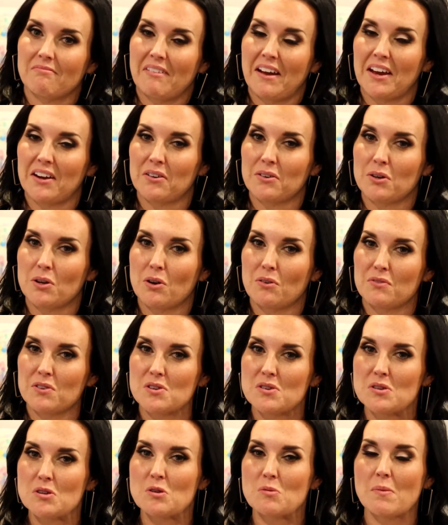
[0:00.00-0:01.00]
I don't know if
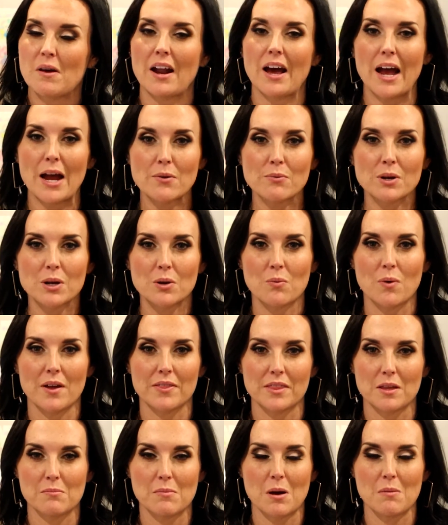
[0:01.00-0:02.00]
you do, but I wouldn't
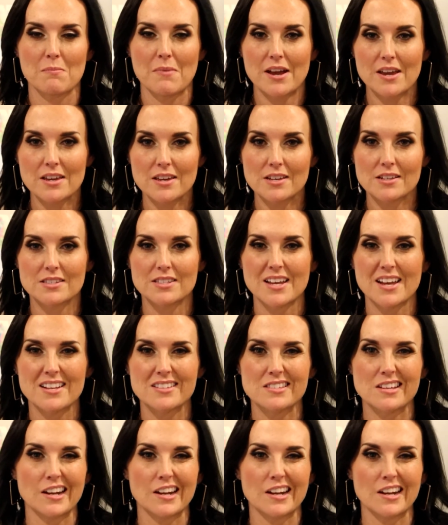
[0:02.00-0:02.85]
want them on my kids' heads,